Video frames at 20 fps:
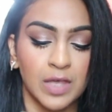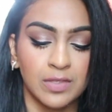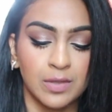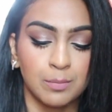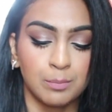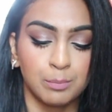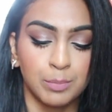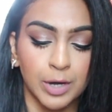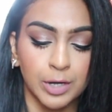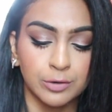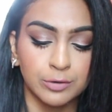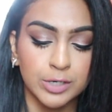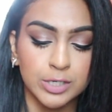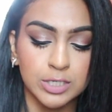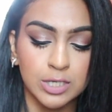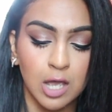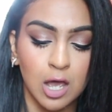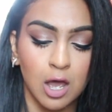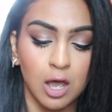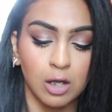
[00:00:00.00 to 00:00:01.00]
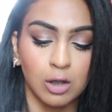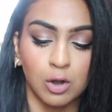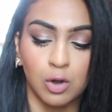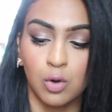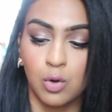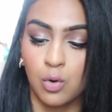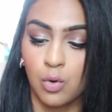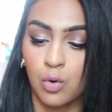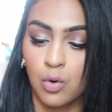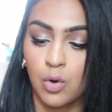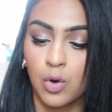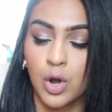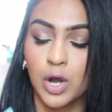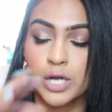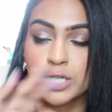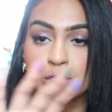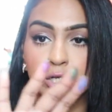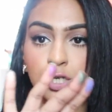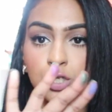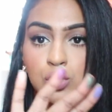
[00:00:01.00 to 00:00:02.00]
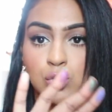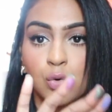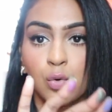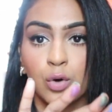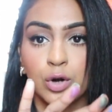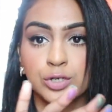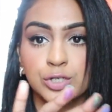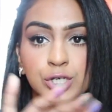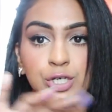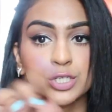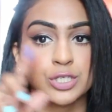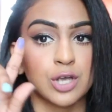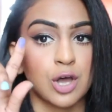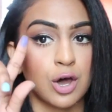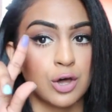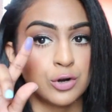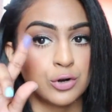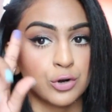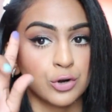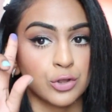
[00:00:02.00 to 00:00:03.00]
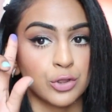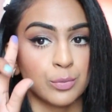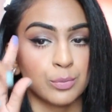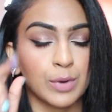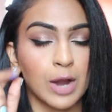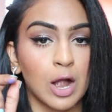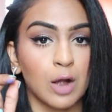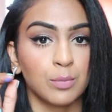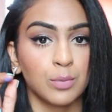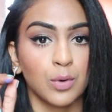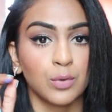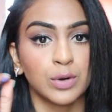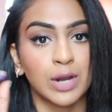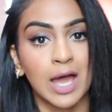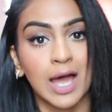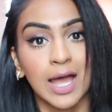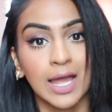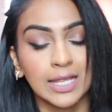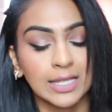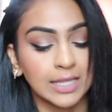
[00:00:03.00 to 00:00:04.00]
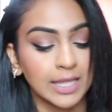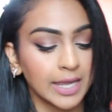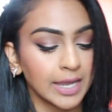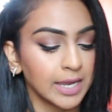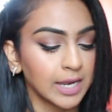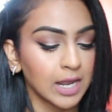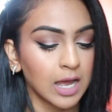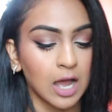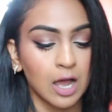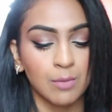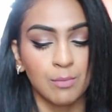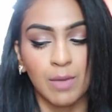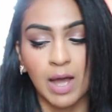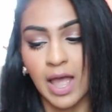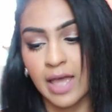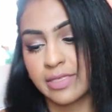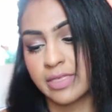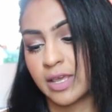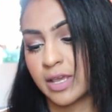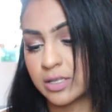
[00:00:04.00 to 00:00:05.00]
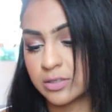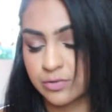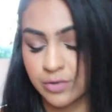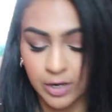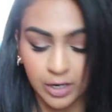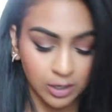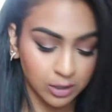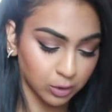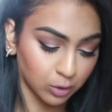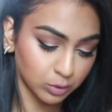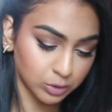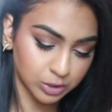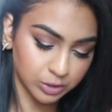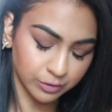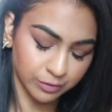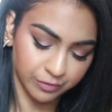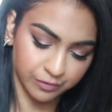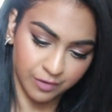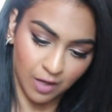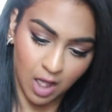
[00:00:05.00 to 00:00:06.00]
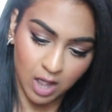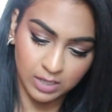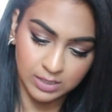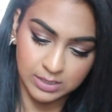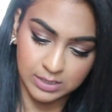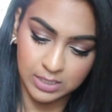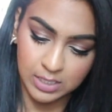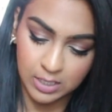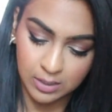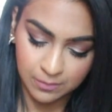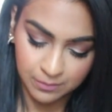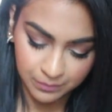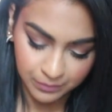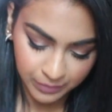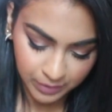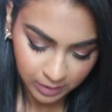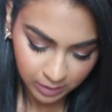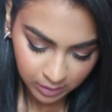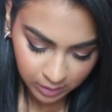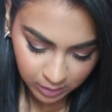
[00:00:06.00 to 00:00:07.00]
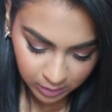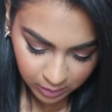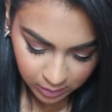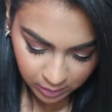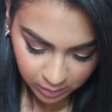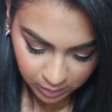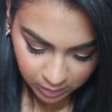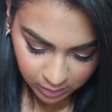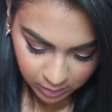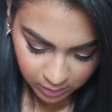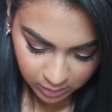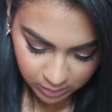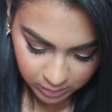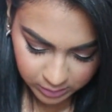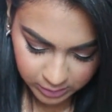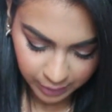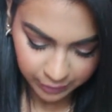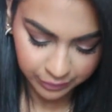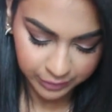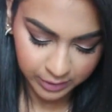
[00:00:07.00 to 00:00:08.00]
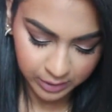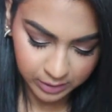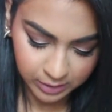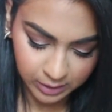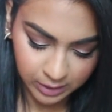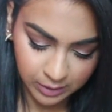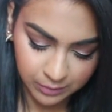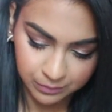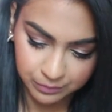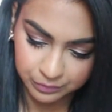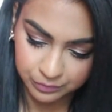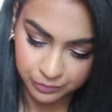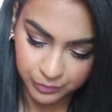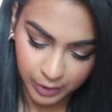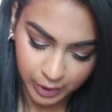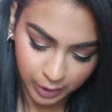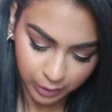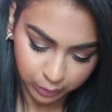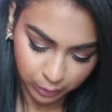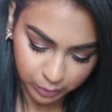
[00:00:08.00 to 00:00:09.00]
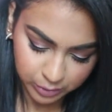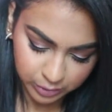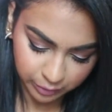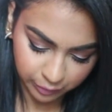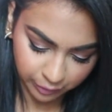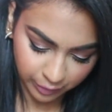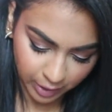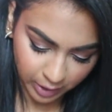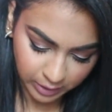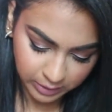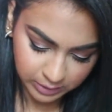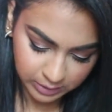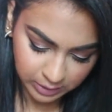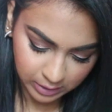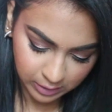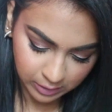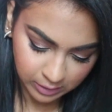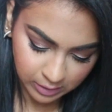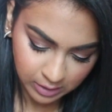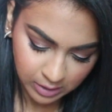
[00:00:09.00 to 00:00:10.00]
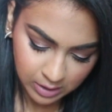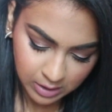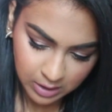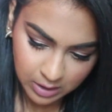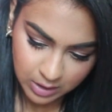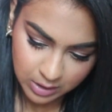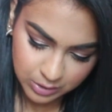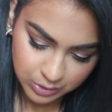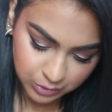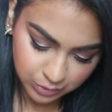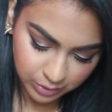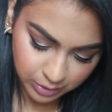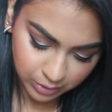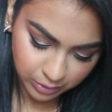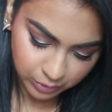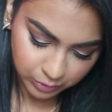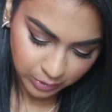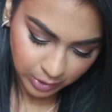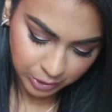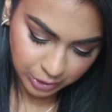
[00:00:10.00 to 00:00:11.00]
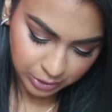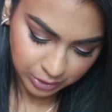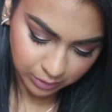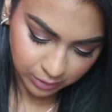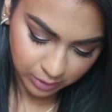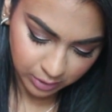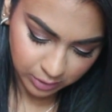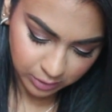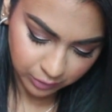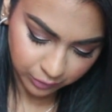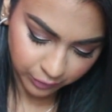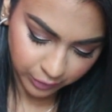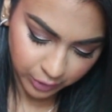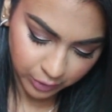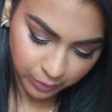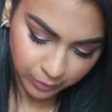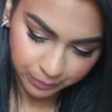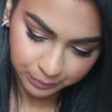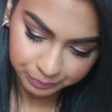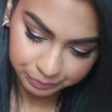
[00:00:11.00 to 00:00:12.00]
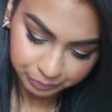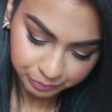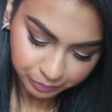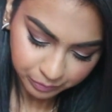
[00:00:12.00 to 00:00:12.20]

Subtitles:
And then Buttery's a gorgeous, gorgeous under the brow bone highlight. I think it's very close to Foxy. Definitely very close to Foxy. I'll do little swatches of these for you.